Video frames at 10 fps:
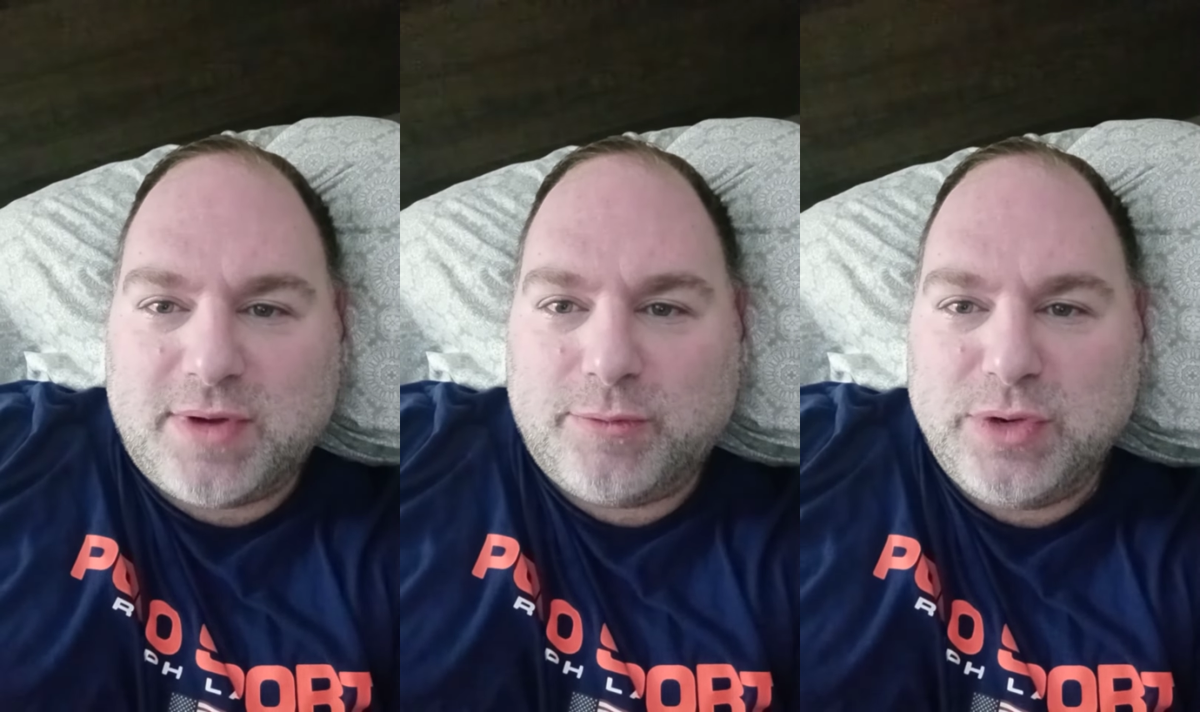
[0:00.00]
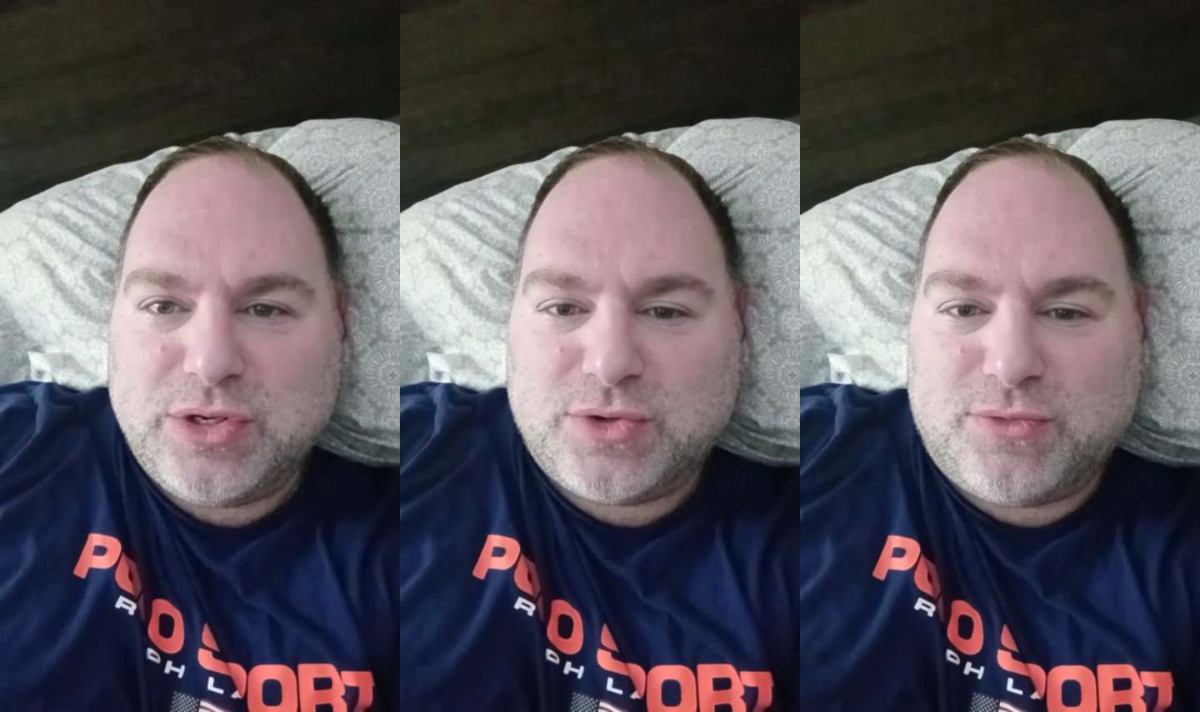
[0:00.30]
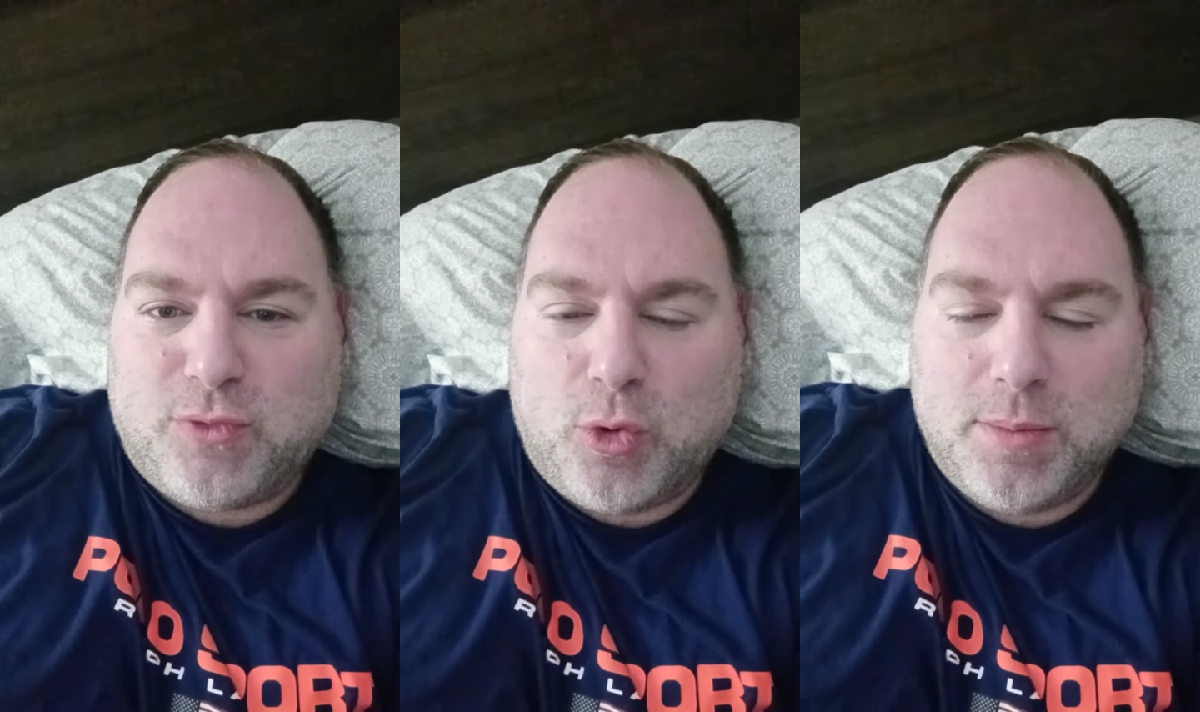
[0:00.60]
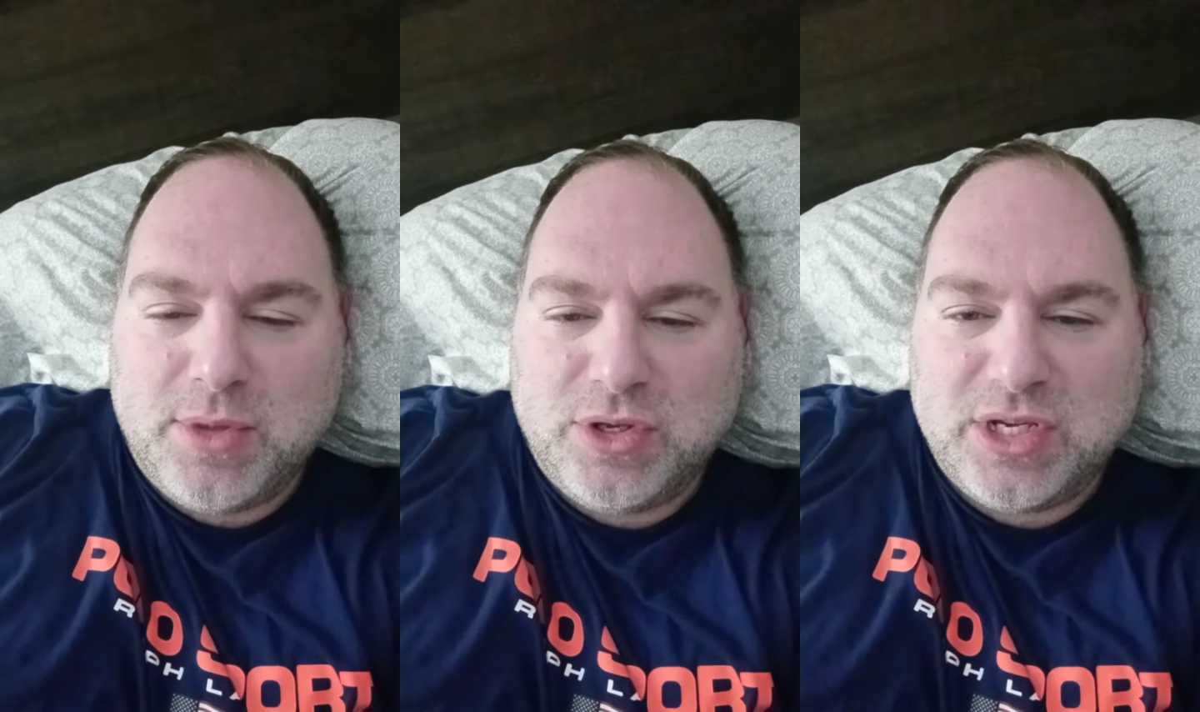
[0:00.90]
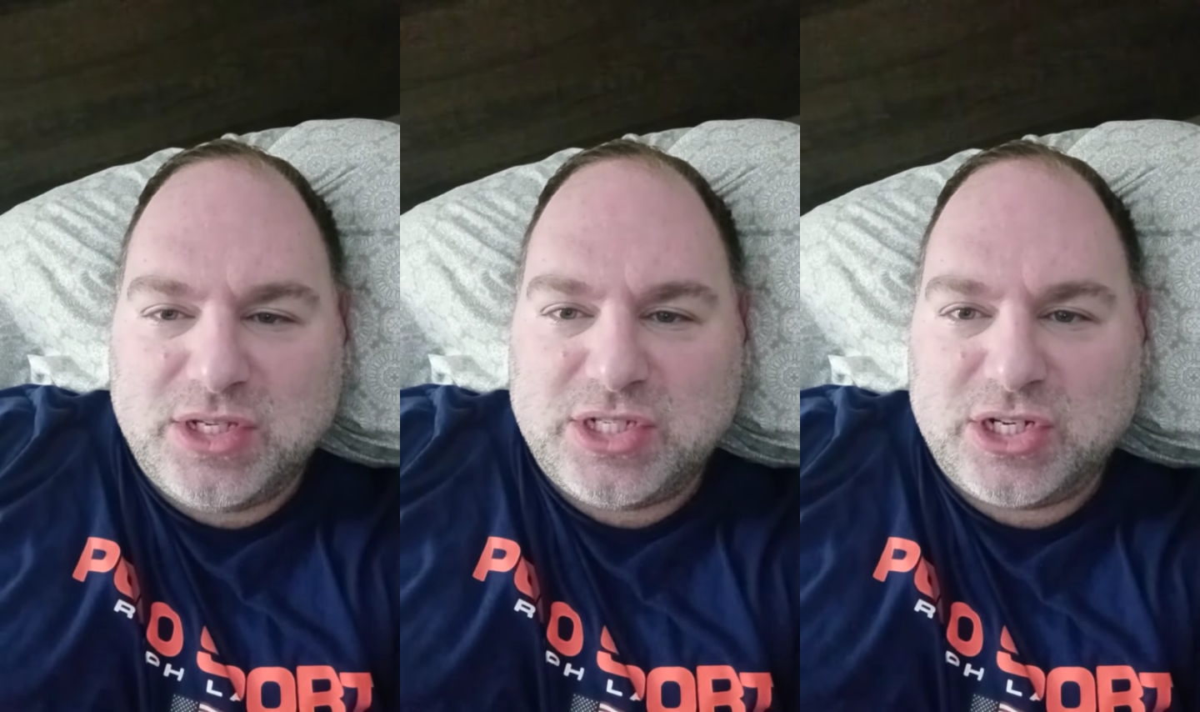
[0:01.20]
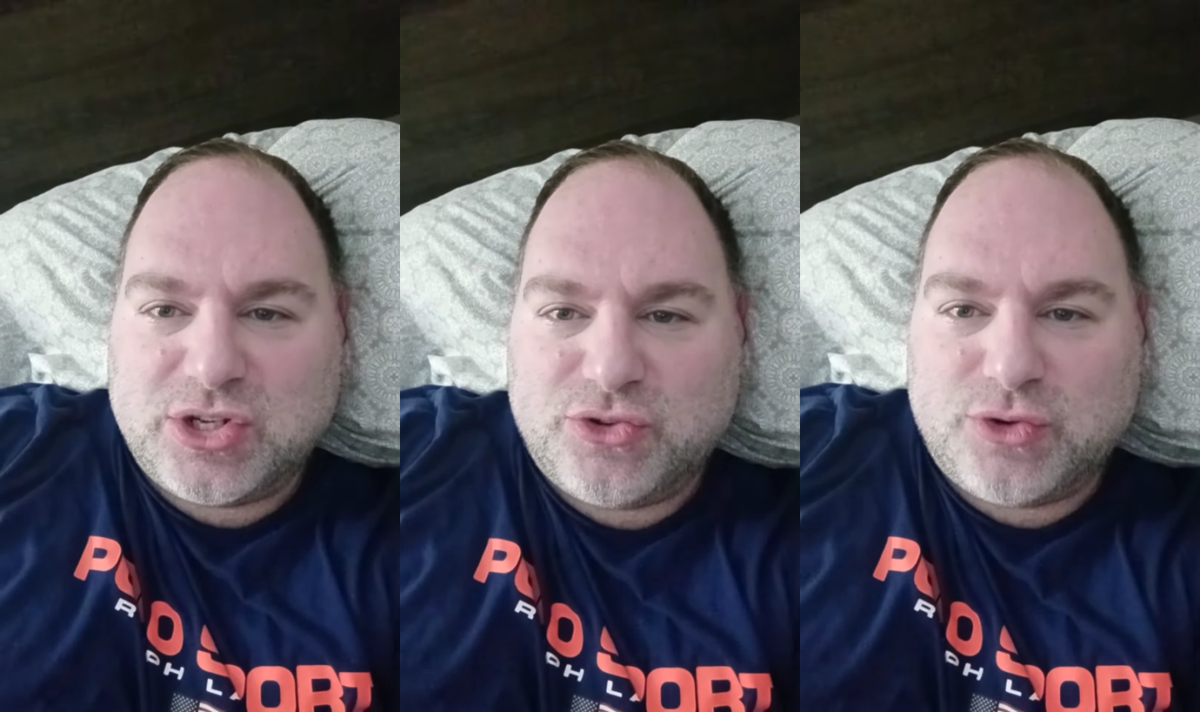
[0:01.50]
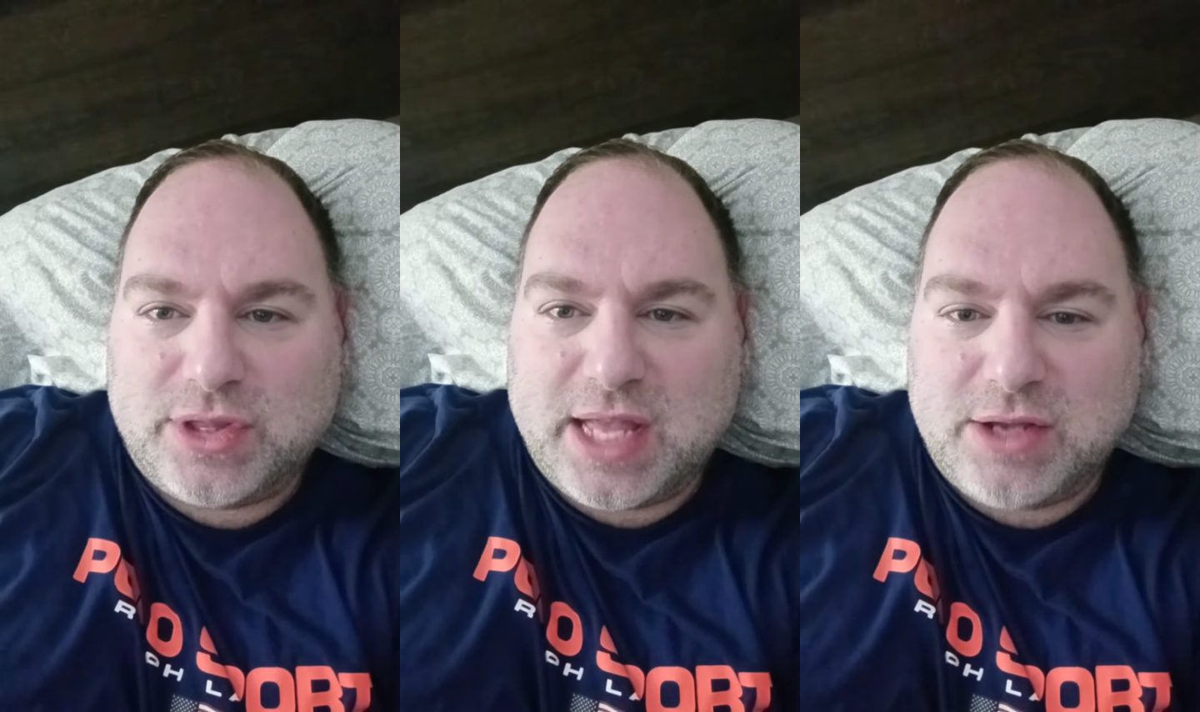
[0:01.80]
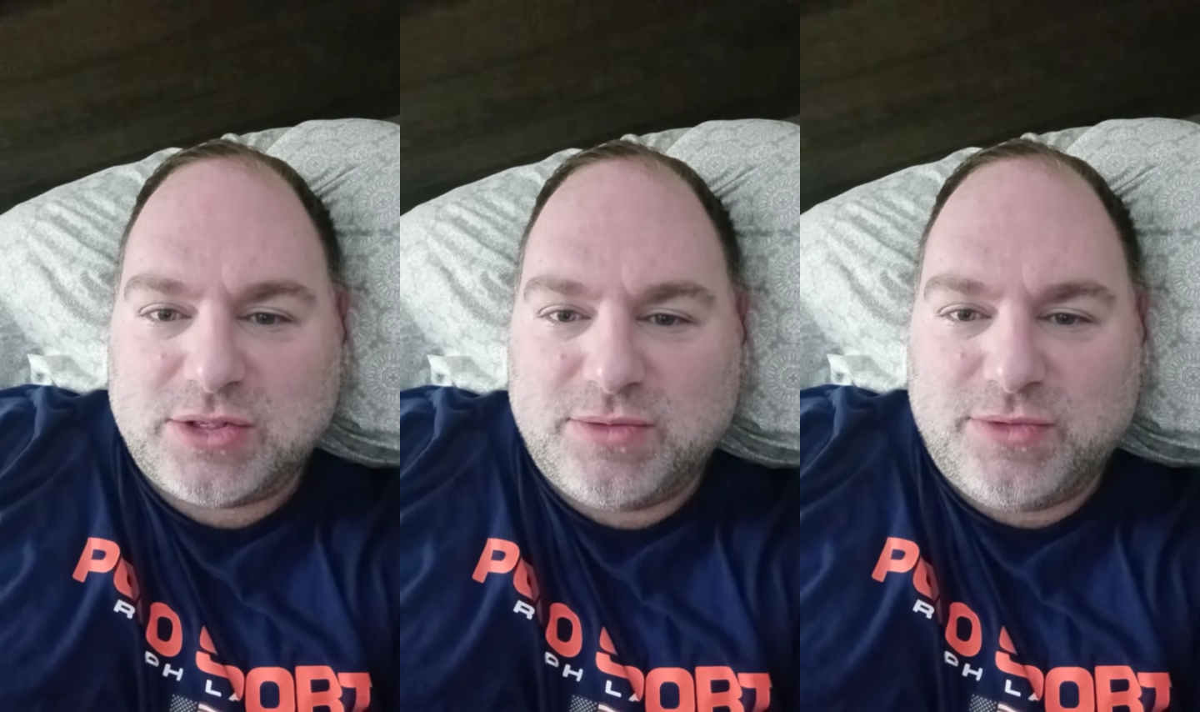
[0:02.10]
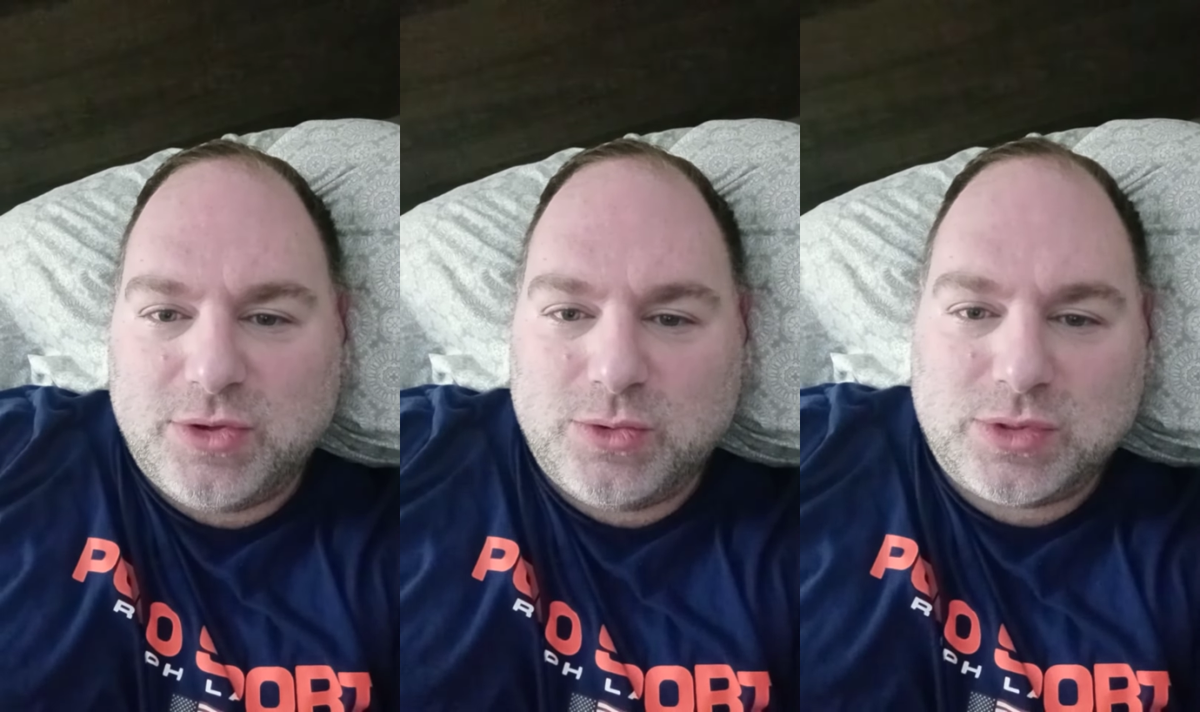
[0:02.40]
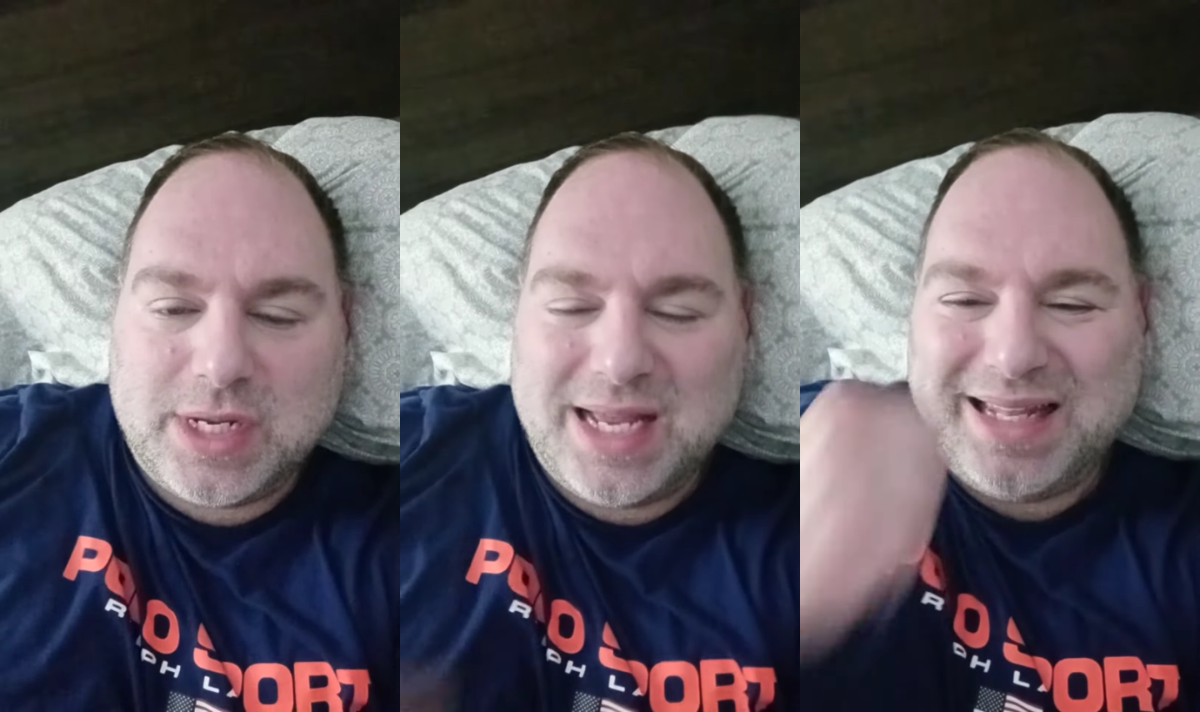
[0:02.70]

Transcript: I've reached 4,600,000 views.